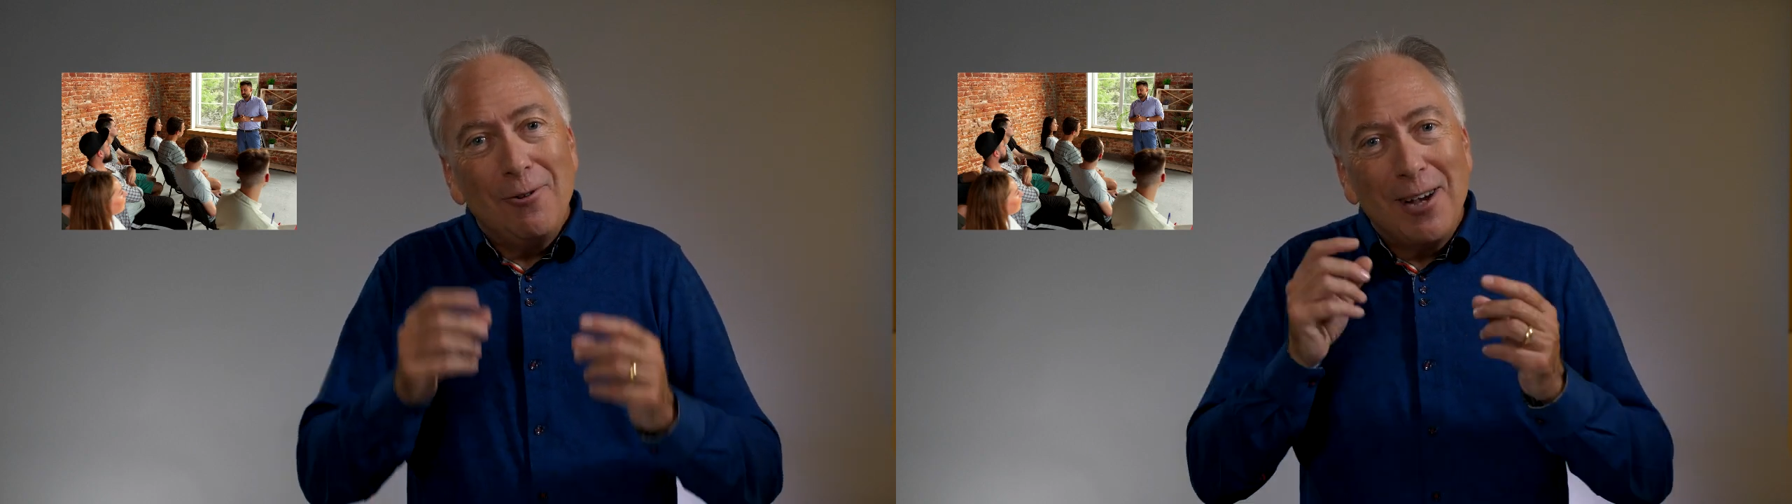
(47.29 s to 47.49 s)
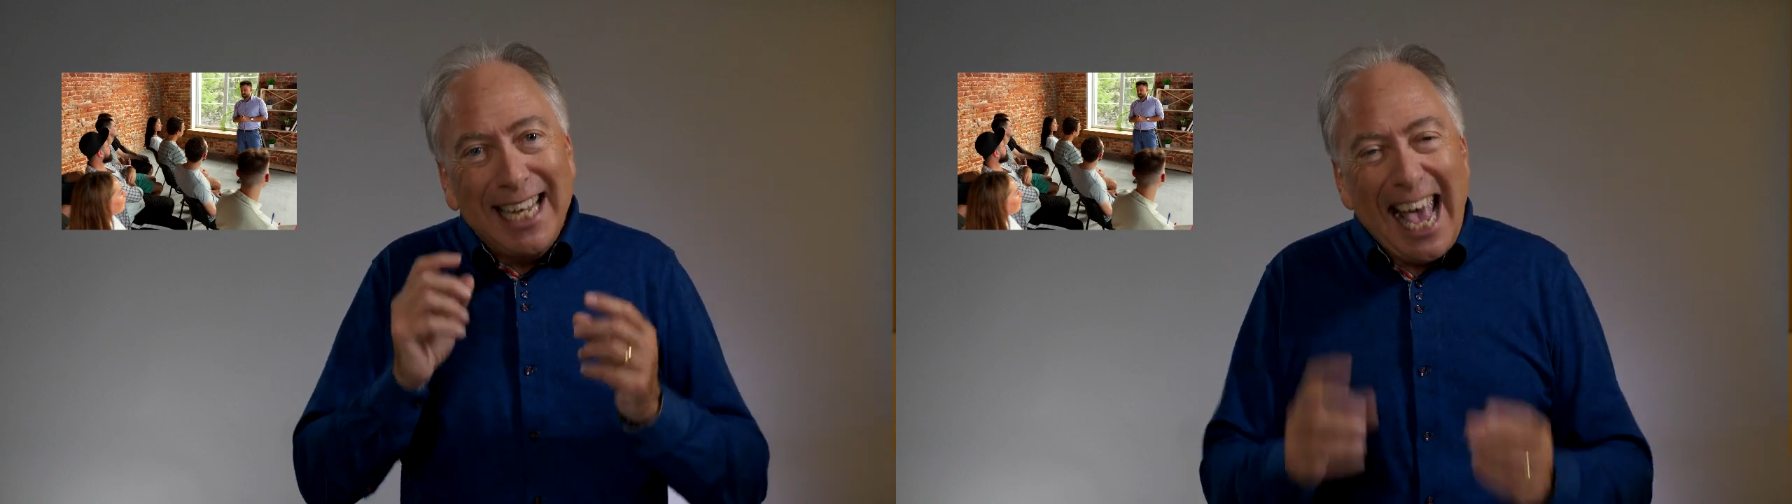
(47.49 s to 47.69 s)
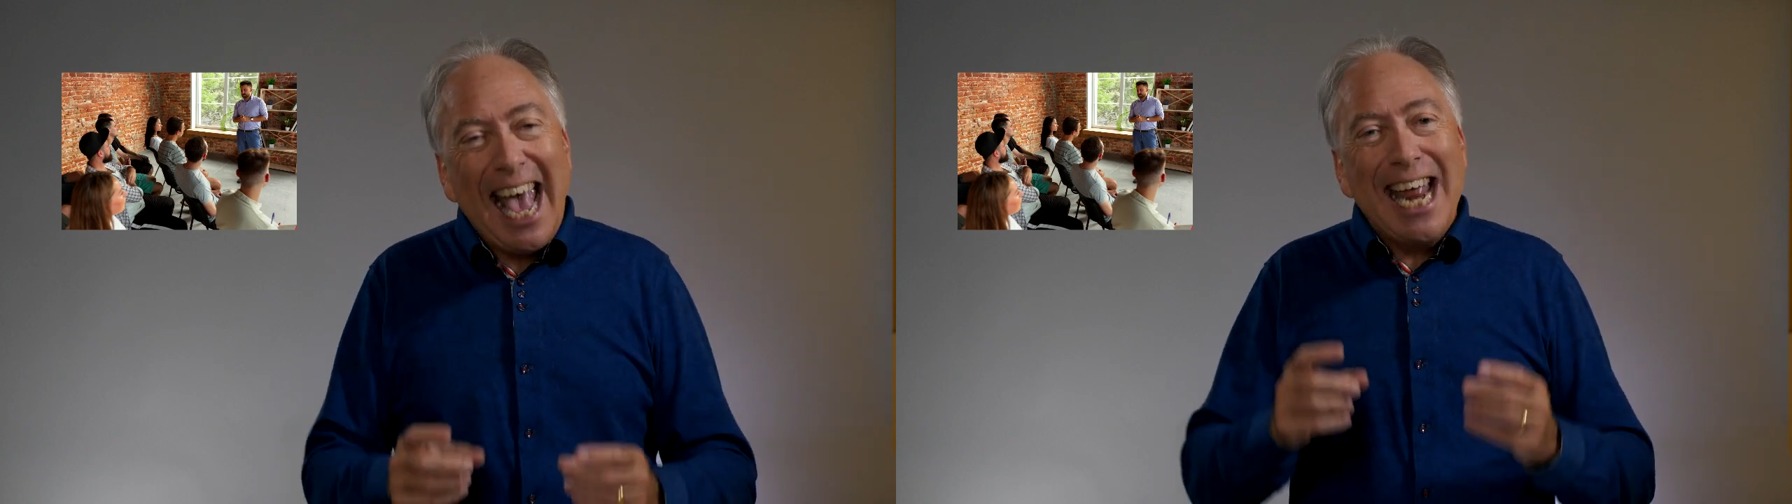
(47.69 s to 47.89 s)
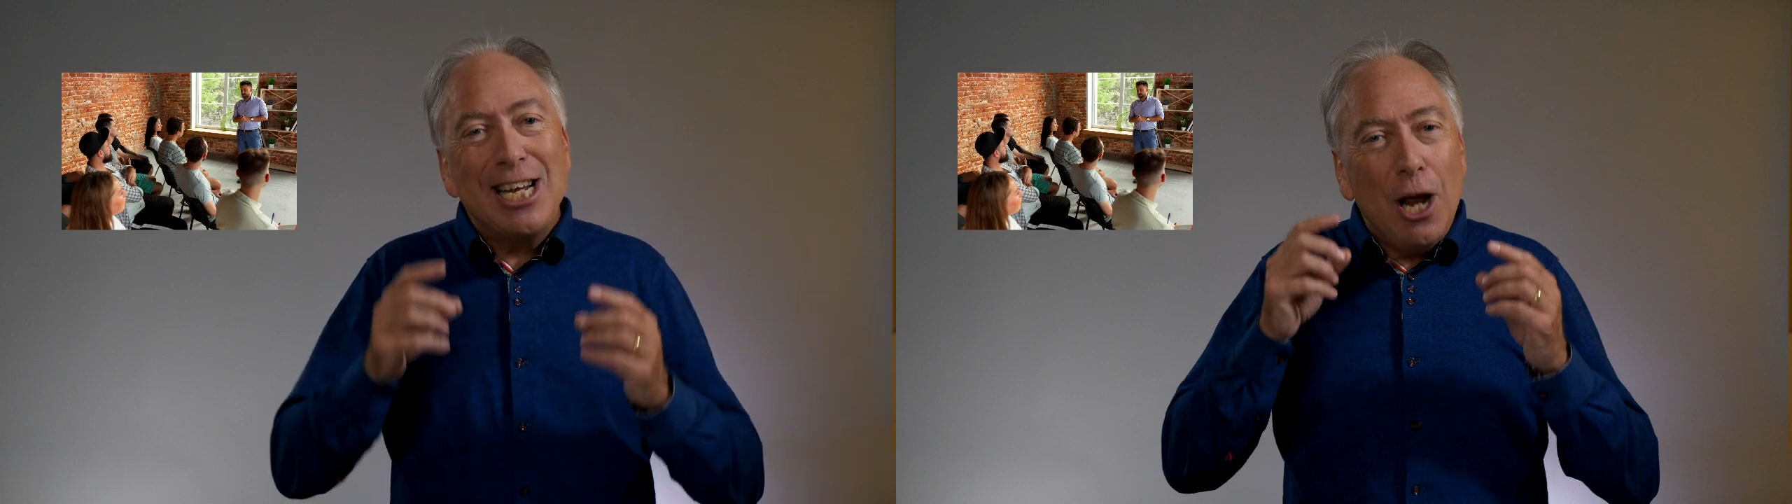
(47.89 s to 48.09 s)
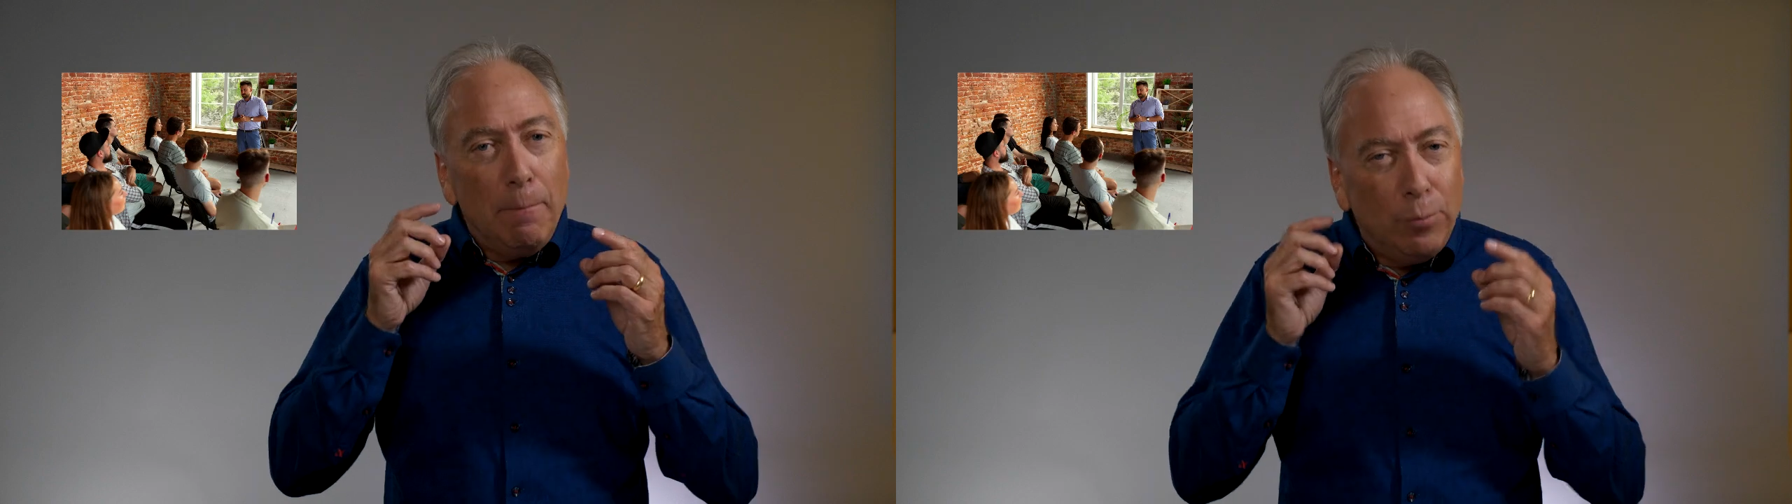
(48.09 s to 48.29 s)
to
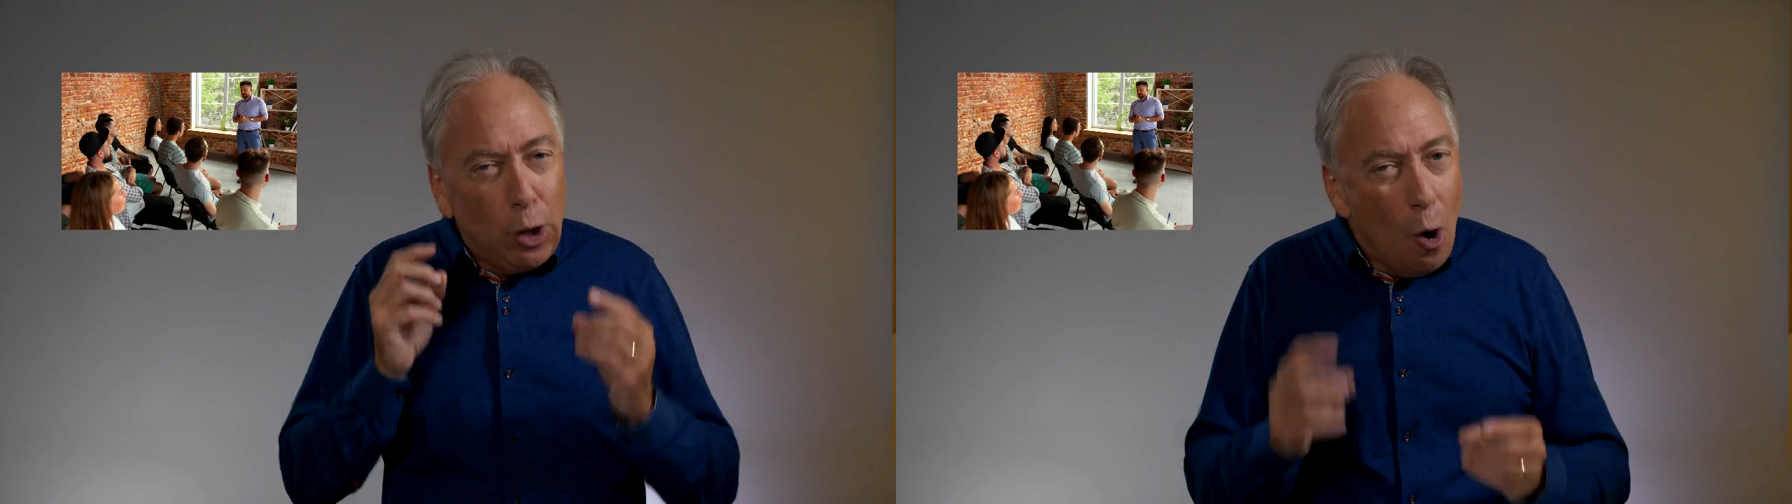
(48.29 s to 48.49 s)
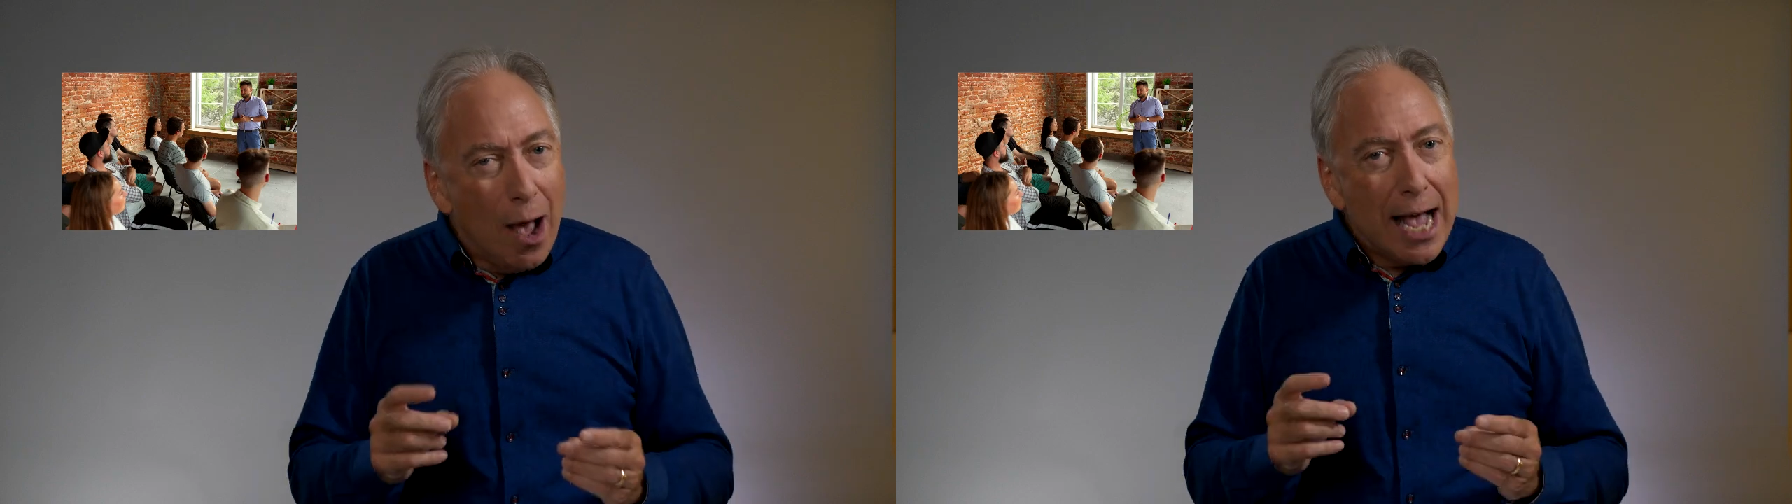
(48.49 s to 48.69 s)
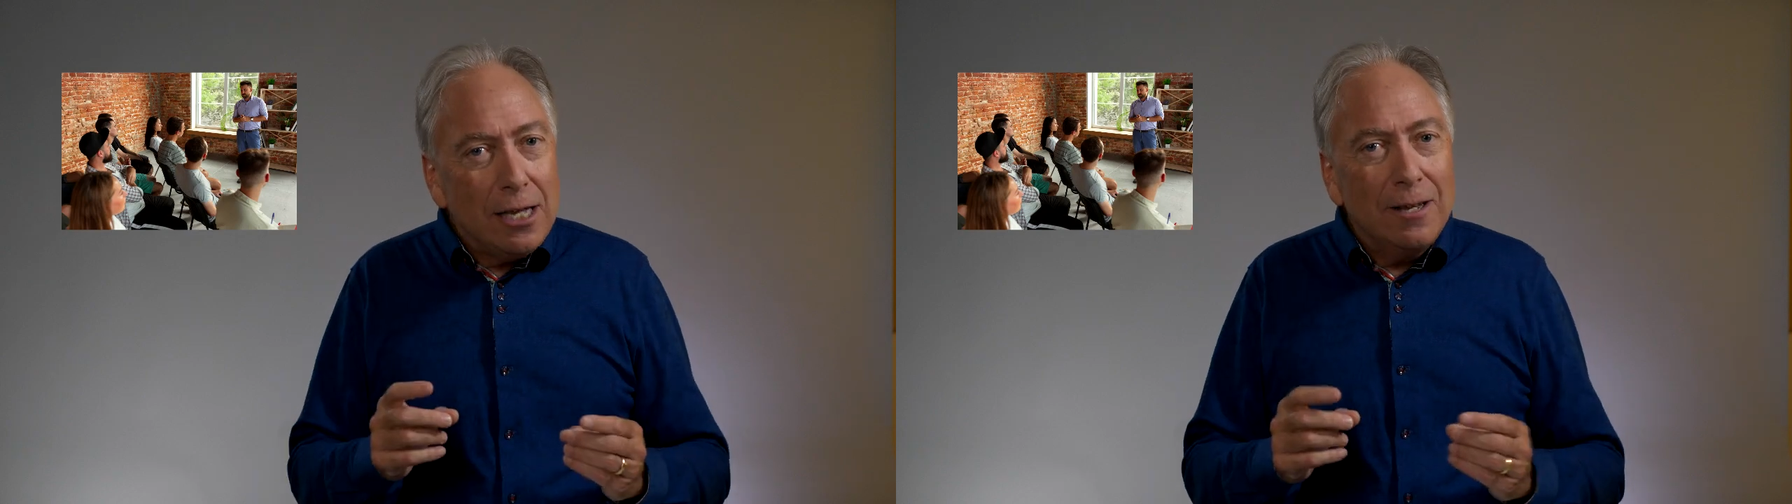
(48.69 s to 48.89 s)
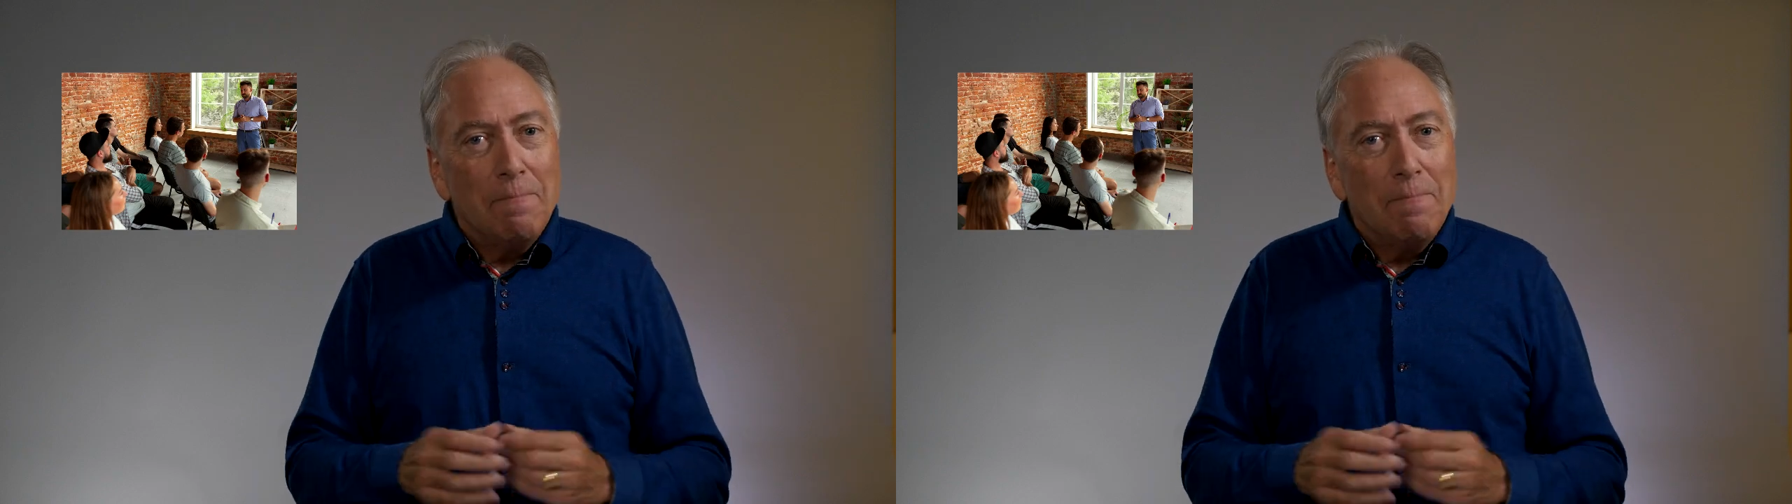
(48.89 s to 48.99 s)
engage employees,